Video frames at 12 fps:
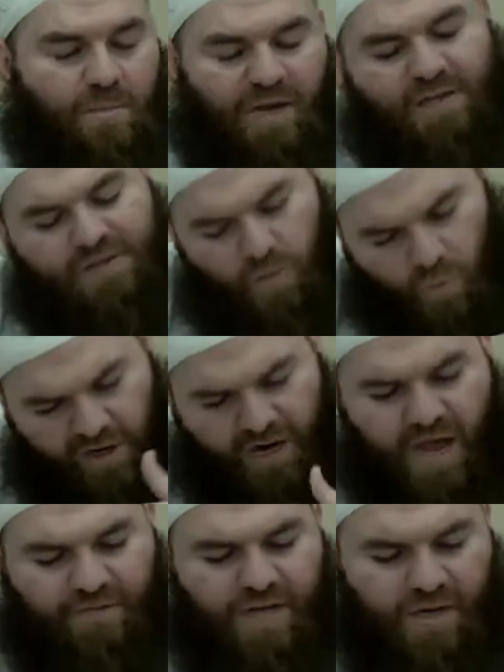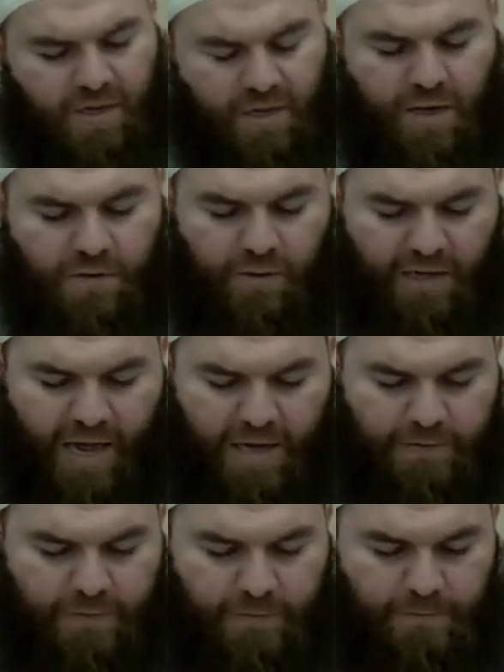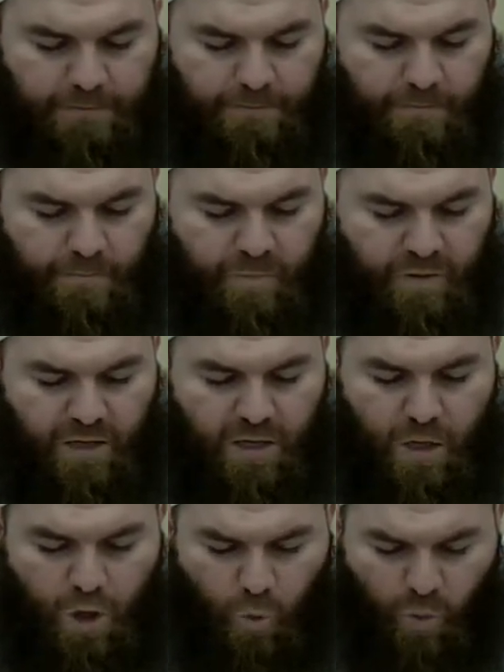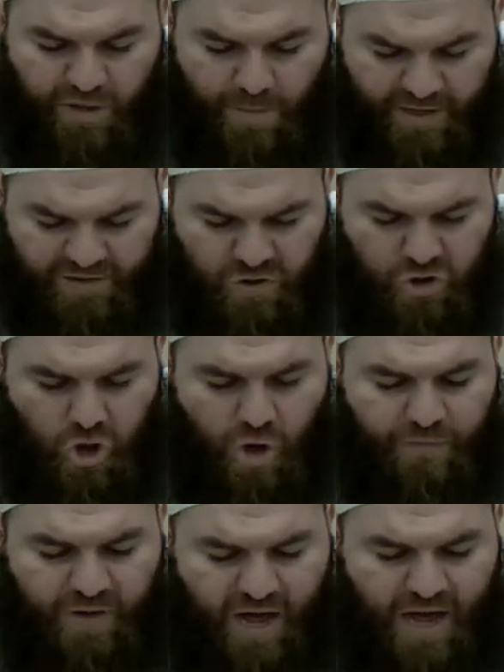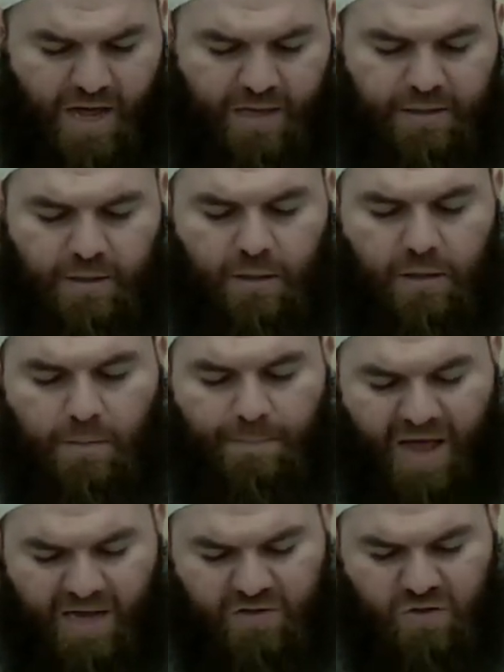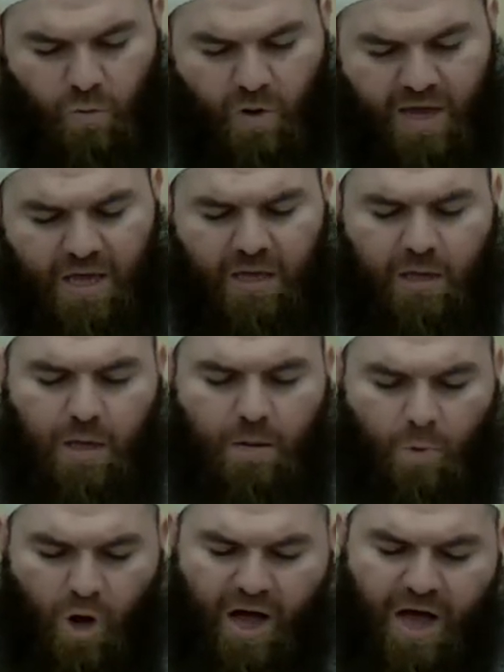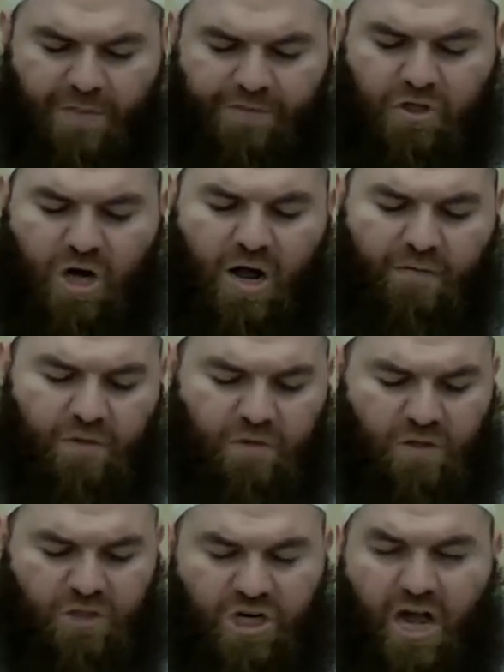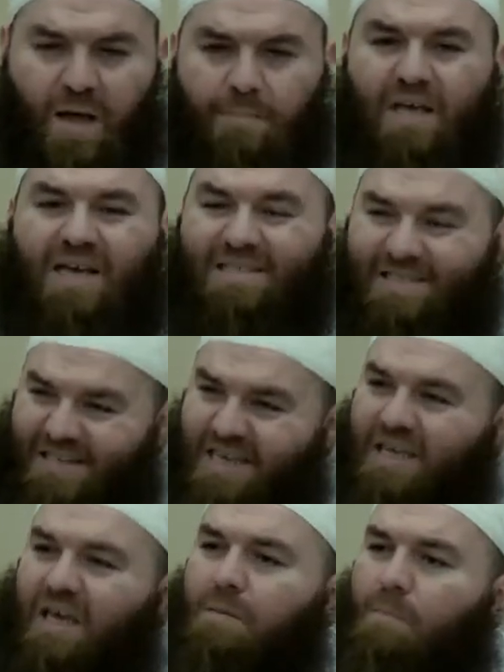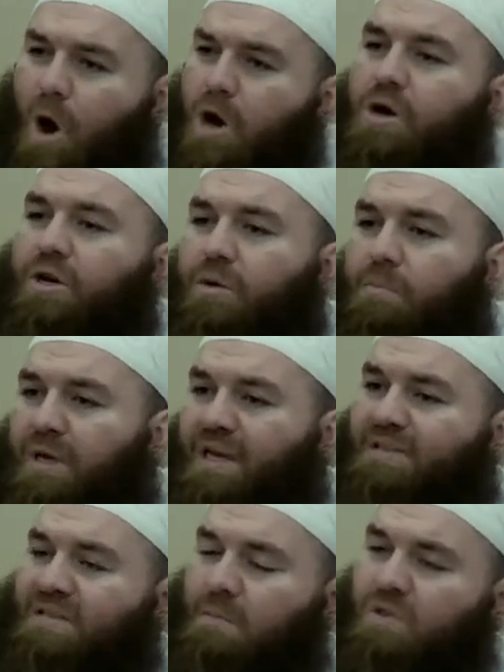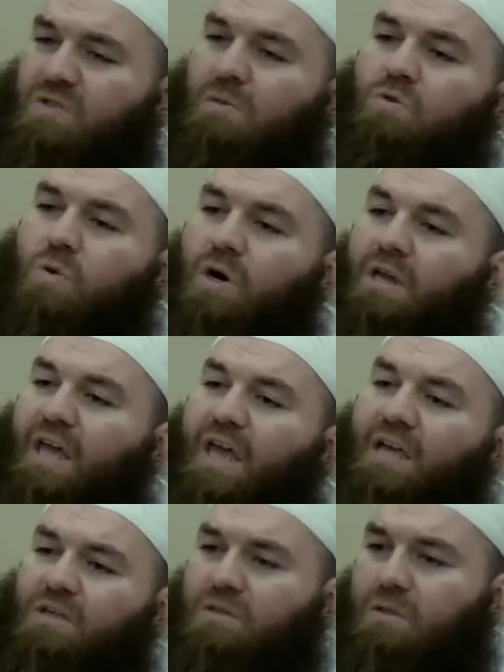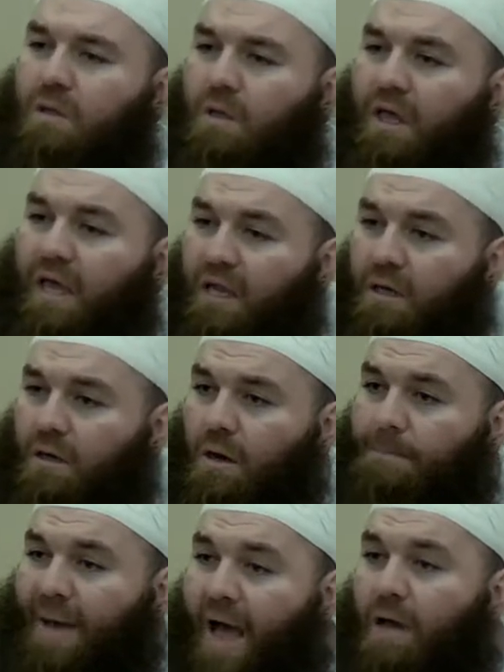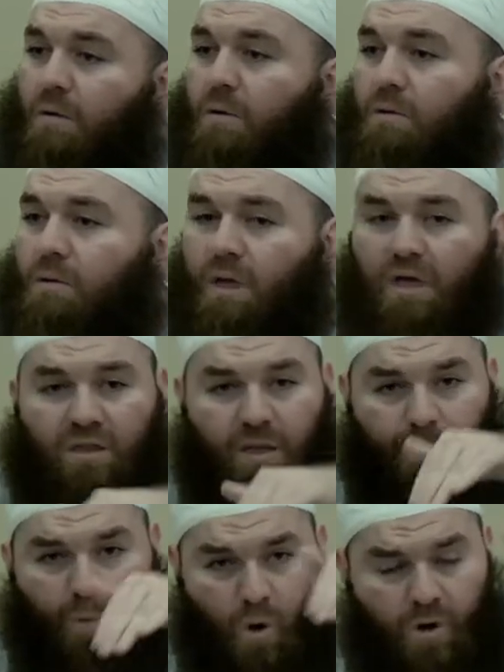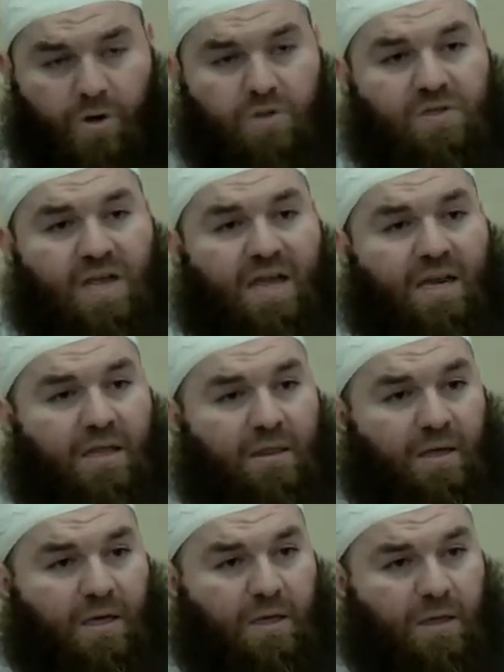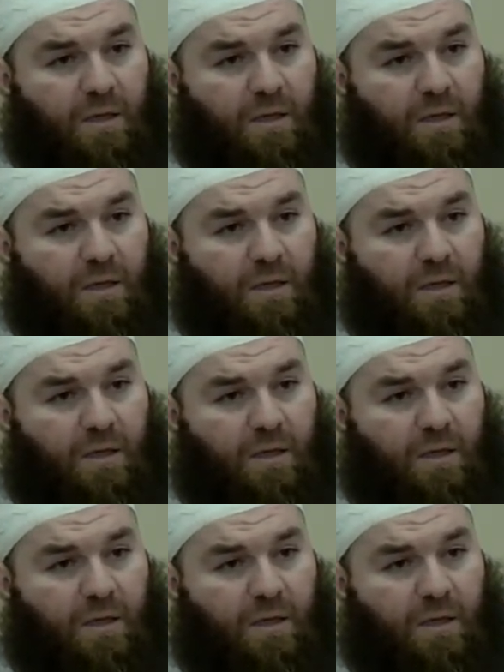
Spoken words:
them a lesson. We're going to have that in another class. When the messenger of God passed away, Mu'adh travels to Sham seeking martyrdom because the Muslims were engaged in battle in the borders and in the